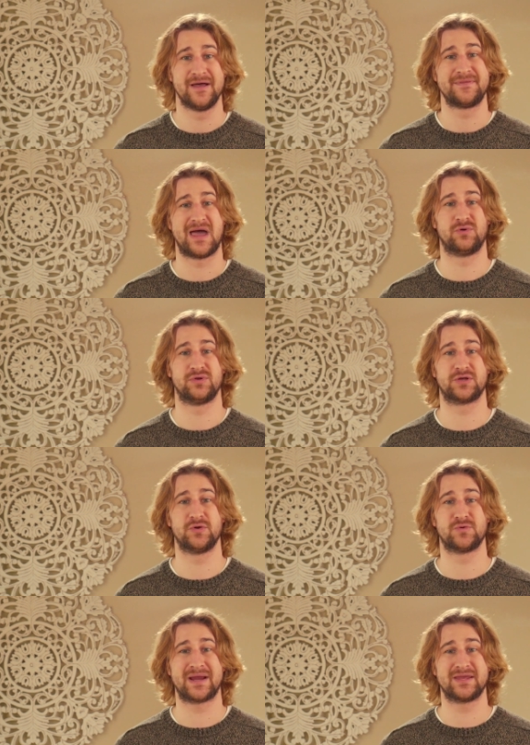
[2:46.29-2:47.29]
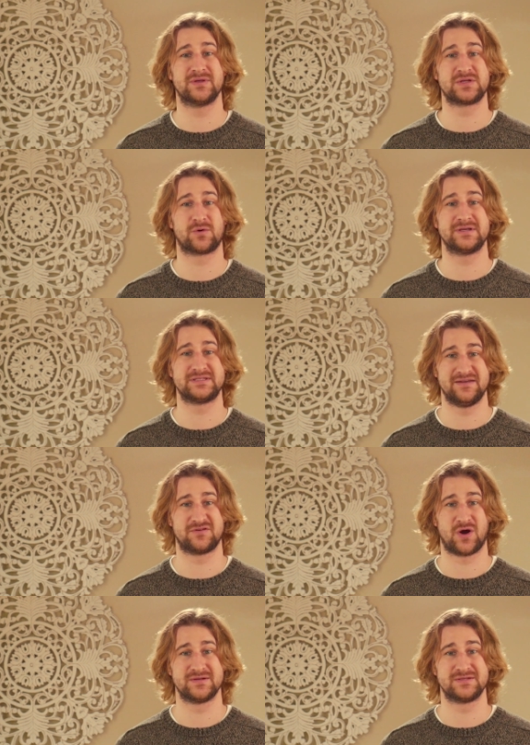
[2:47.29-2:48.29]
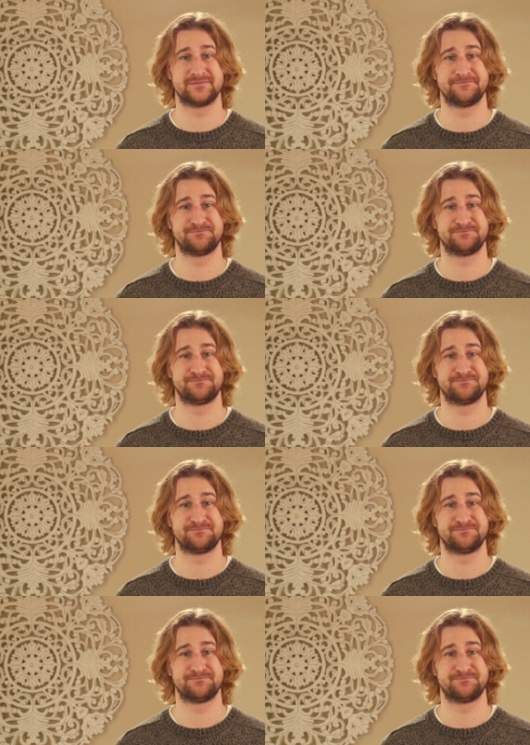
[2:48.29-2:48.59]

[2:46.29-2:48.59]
that will include regulatory safeguards.